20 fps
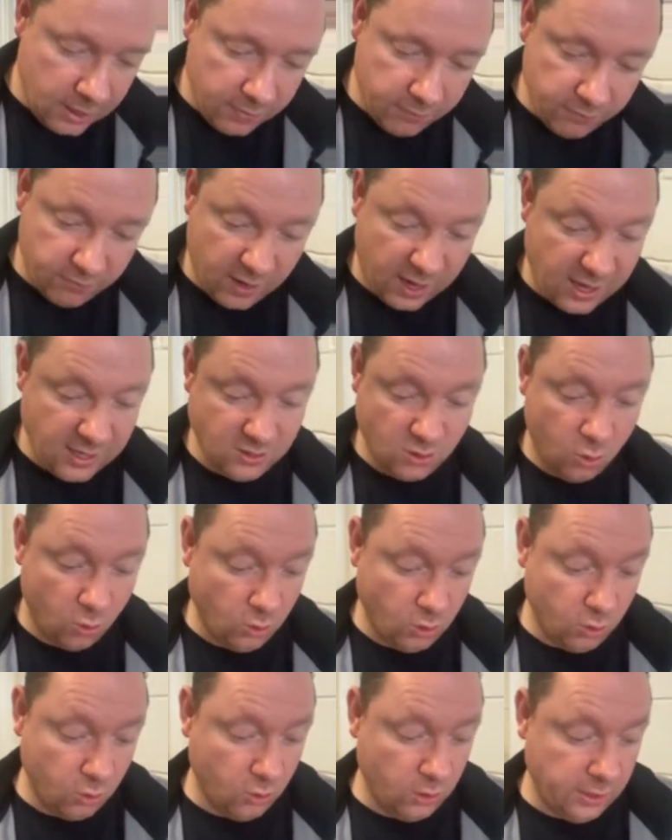that's all
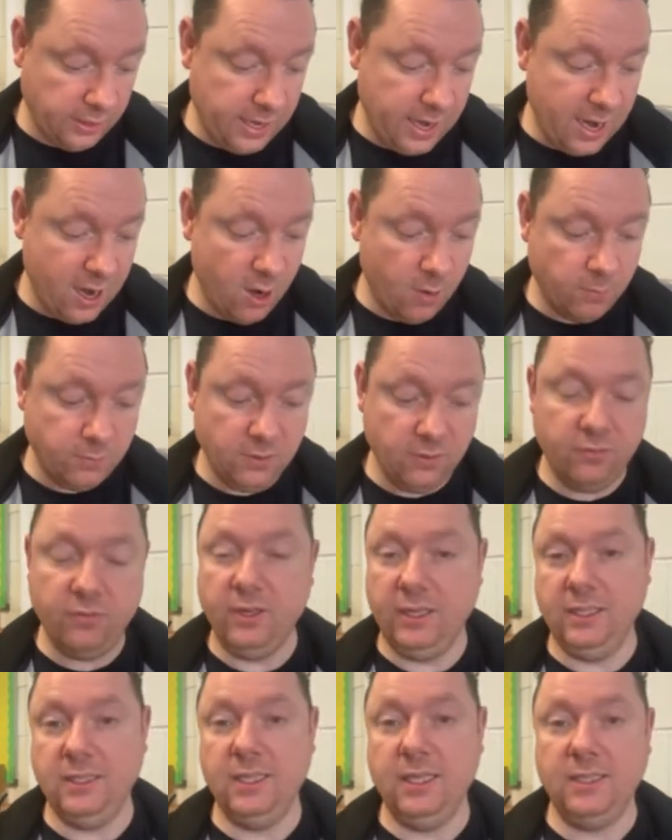you're going to get up to
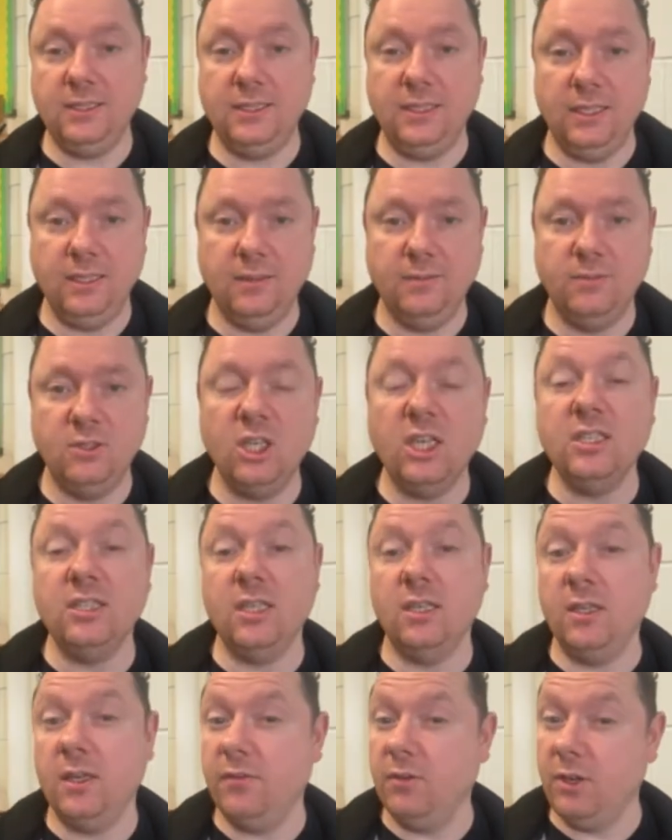360. Chances are
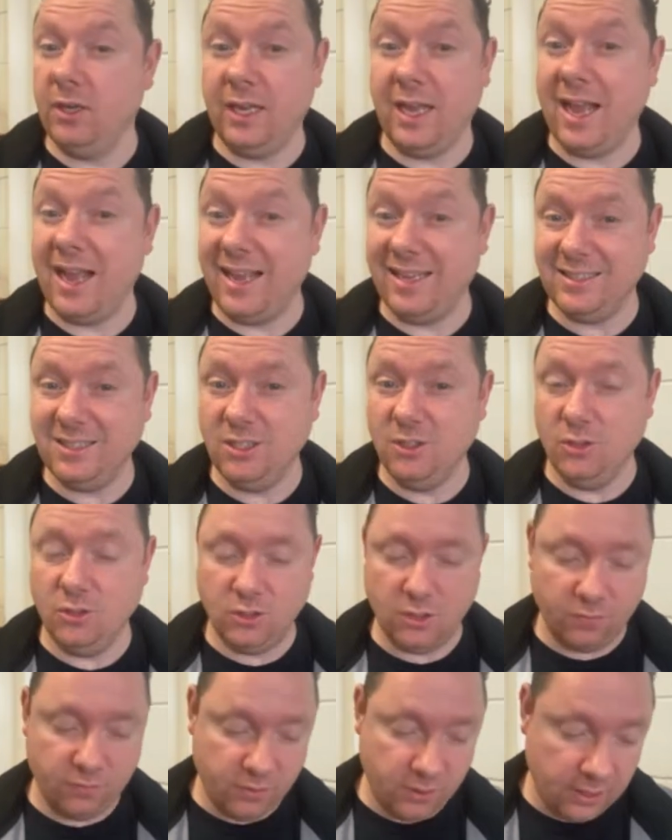you're never going to get asked to do
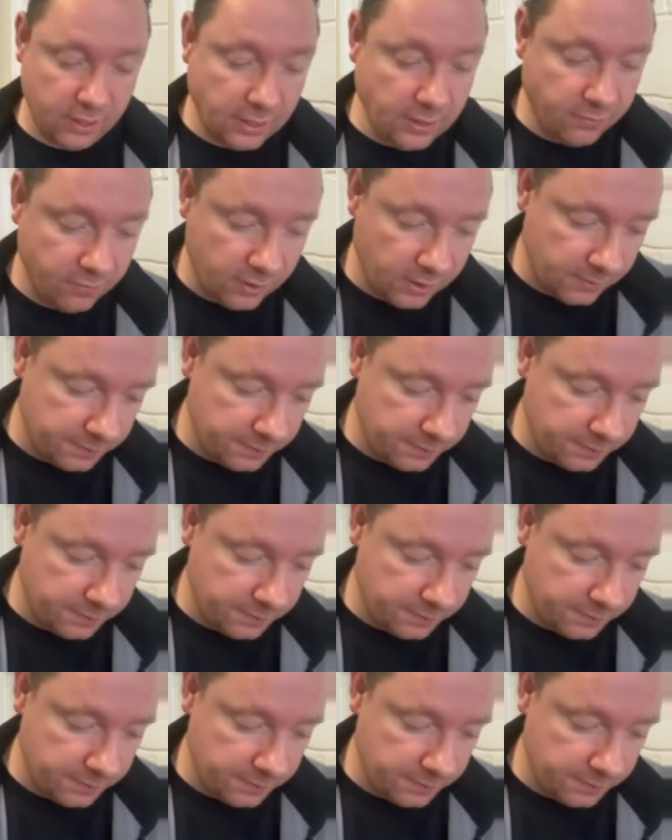something like that.